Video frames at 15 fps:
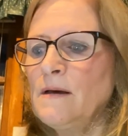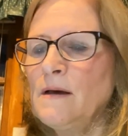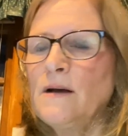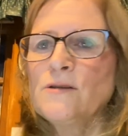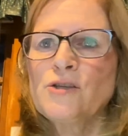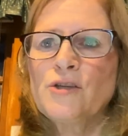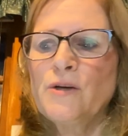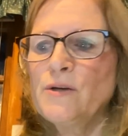I'll
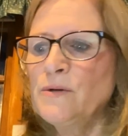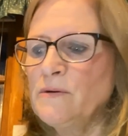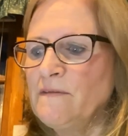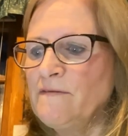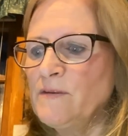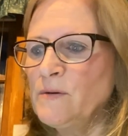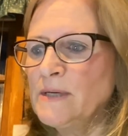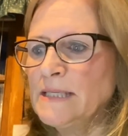show you a
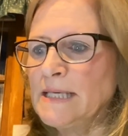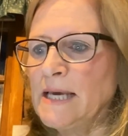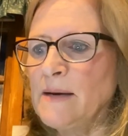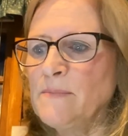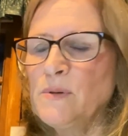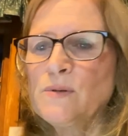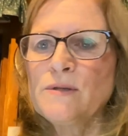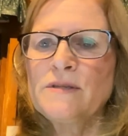few
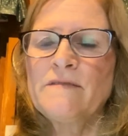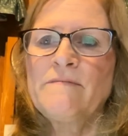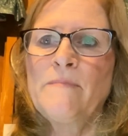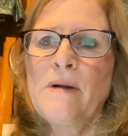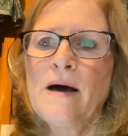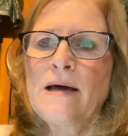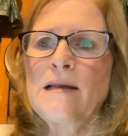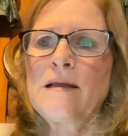examples of
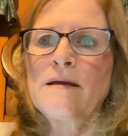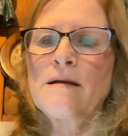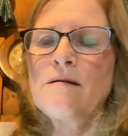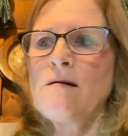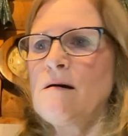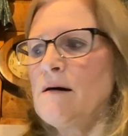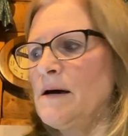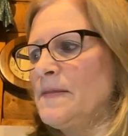modeling
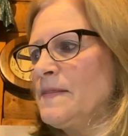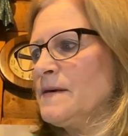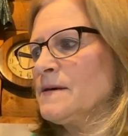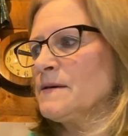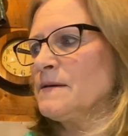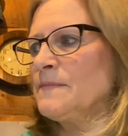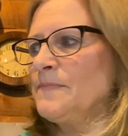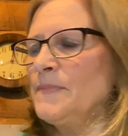on
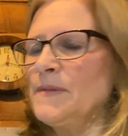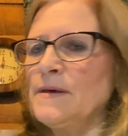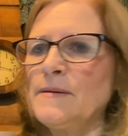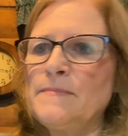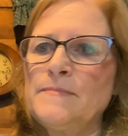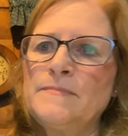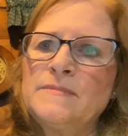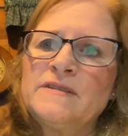the
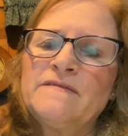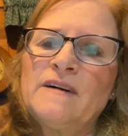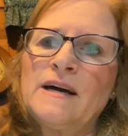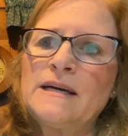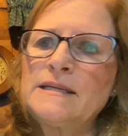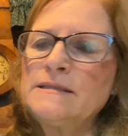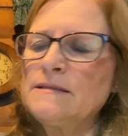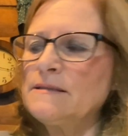
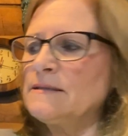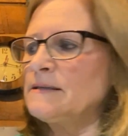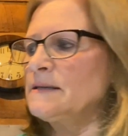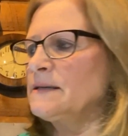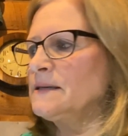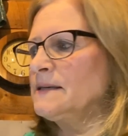device.